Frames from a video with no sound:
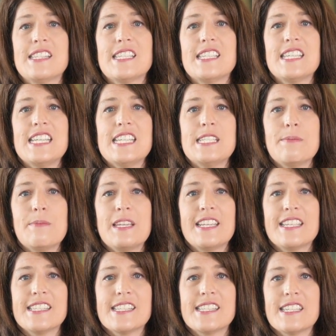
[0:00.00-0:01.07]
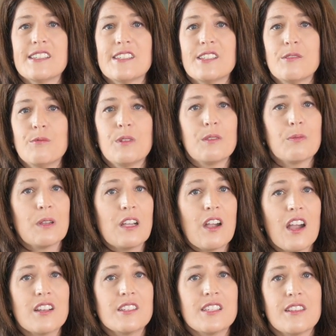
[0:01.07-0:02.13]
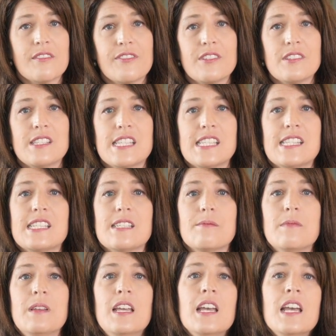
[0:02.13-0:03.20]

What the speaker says: that need to be considered with regard to the food system,